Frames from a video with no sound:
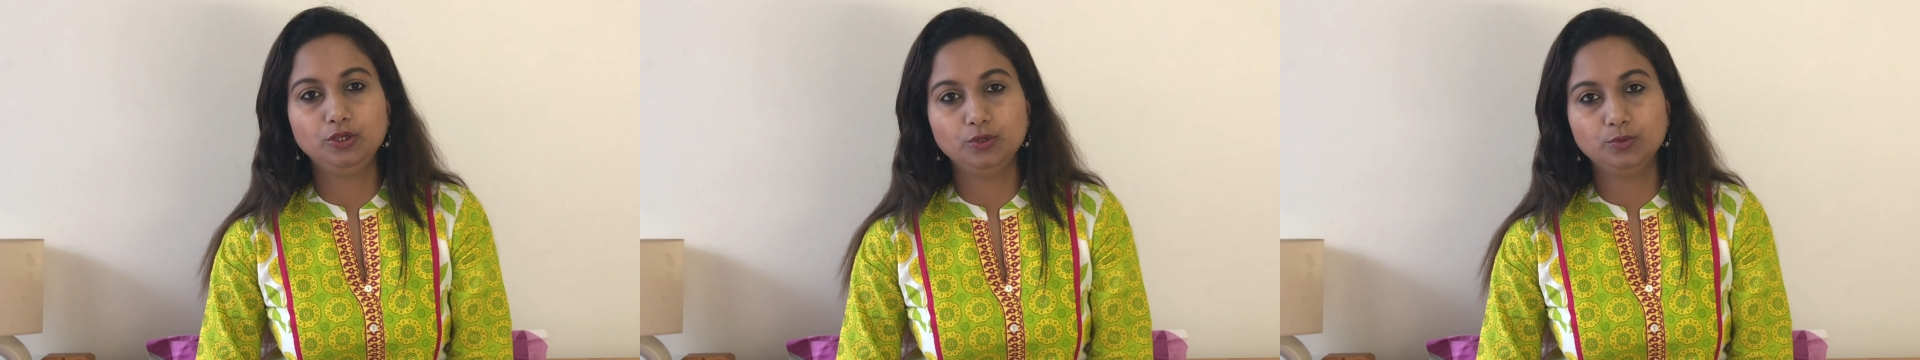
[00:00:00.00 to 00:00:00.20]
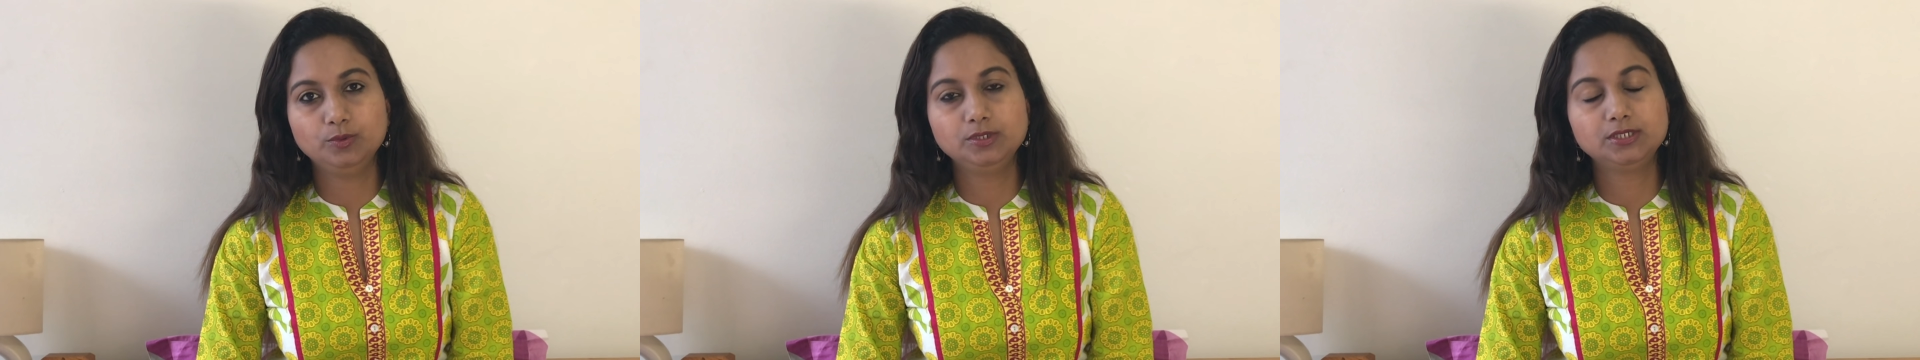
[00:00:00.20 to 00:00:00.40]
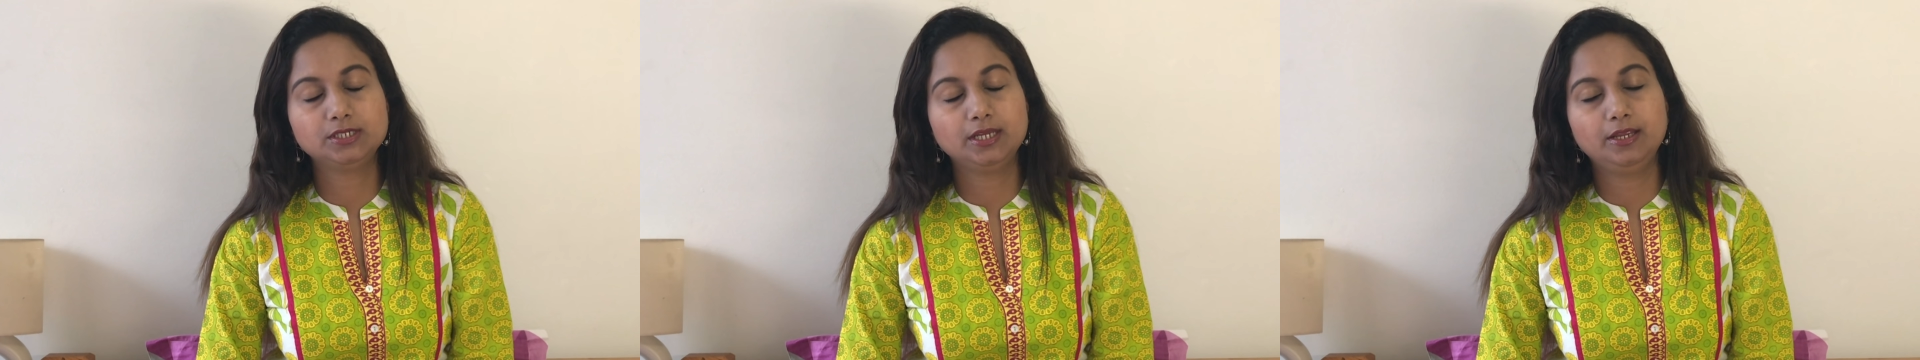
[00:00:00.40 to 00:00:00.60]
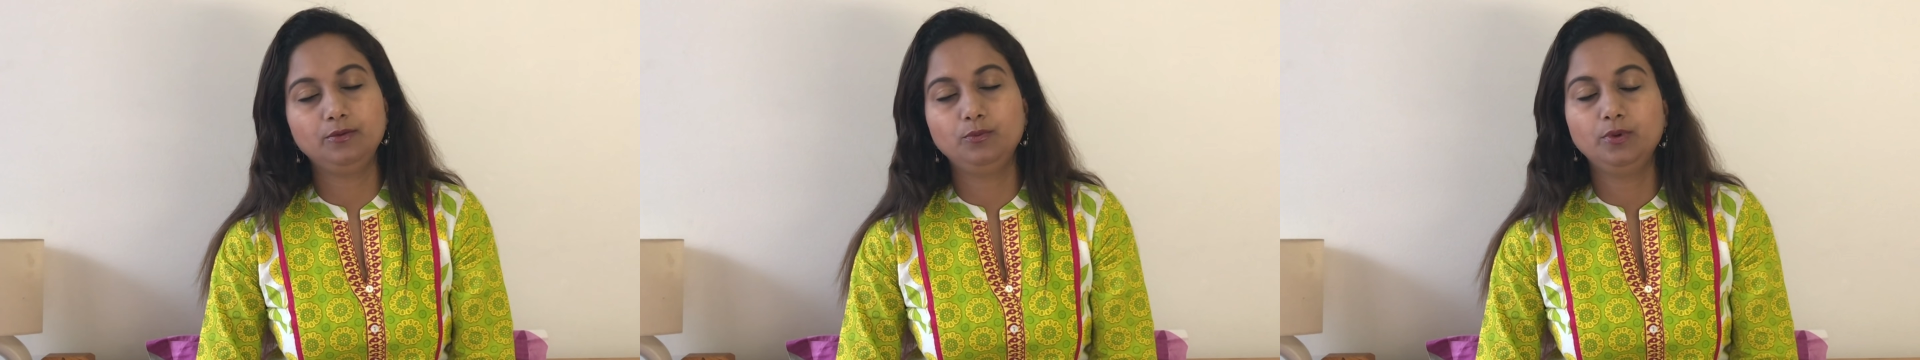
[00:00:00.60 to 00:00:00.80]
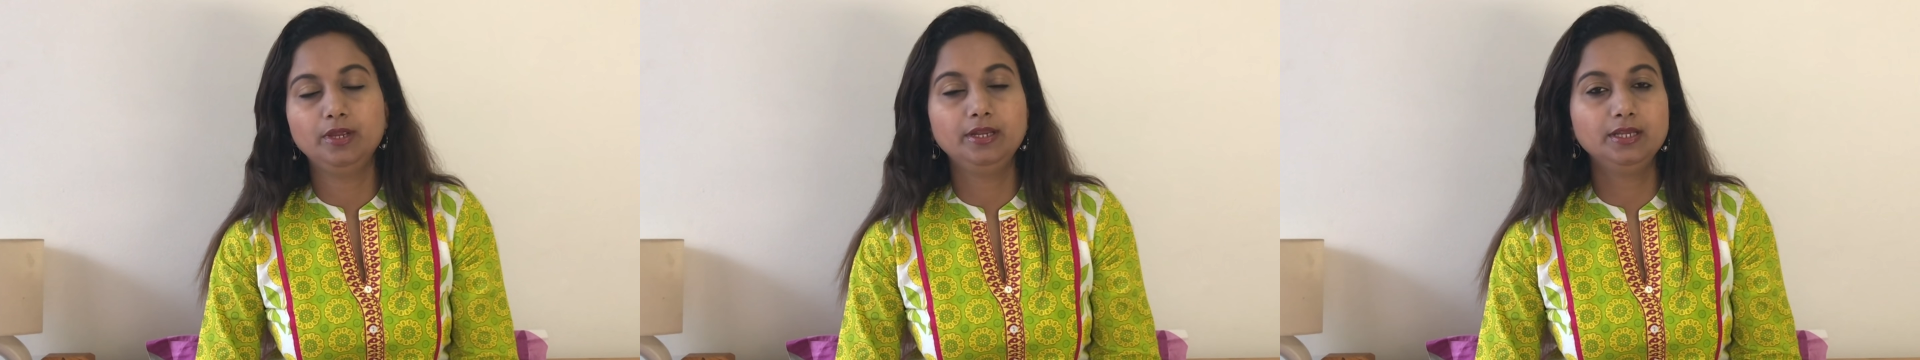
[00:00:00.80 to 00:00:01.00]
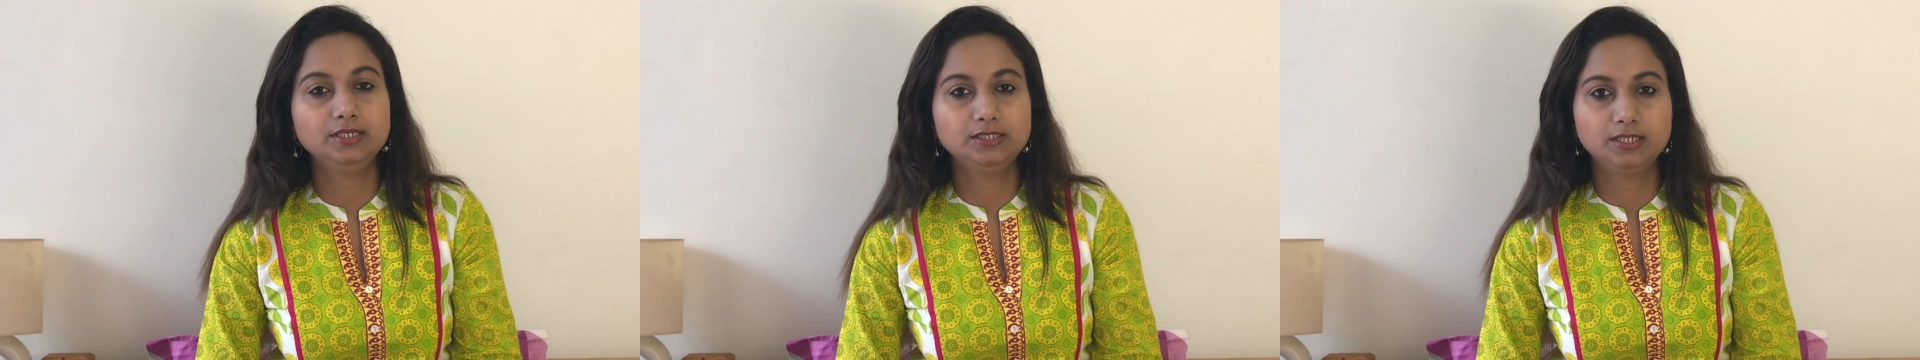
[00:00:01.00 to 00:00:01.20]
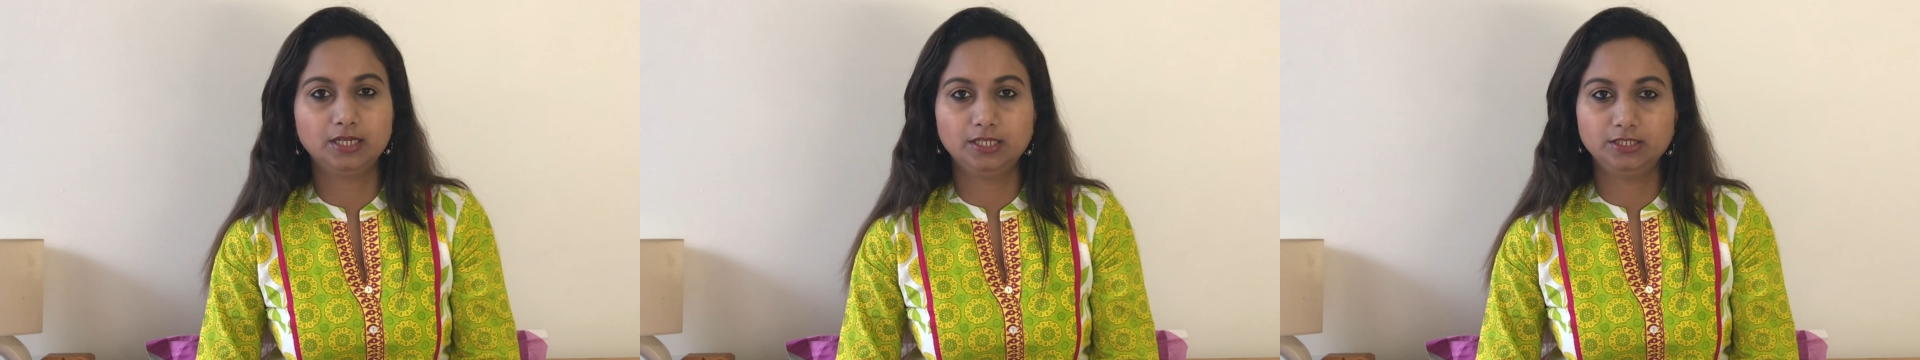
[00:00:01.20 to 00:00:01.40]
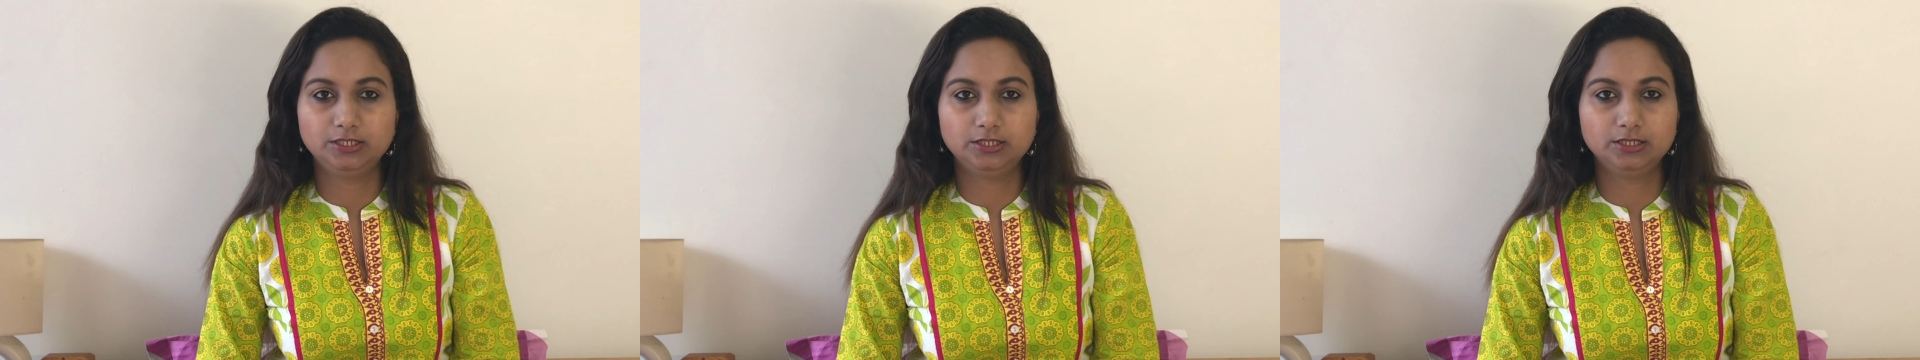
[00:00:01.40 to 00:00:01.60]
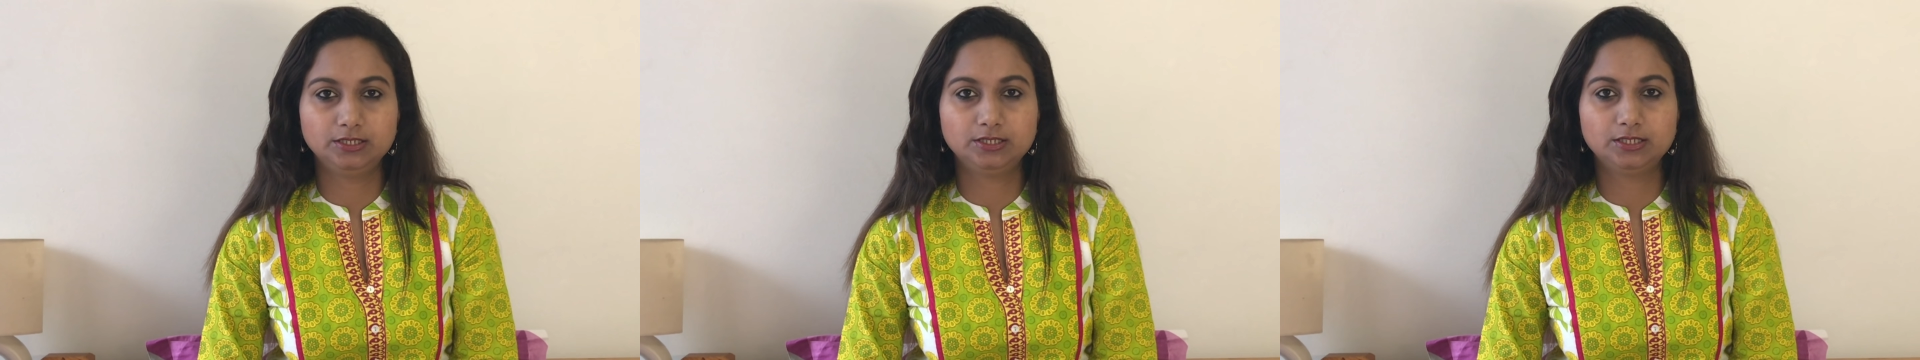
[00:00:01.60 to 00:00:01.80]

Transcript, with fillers: used in various cultures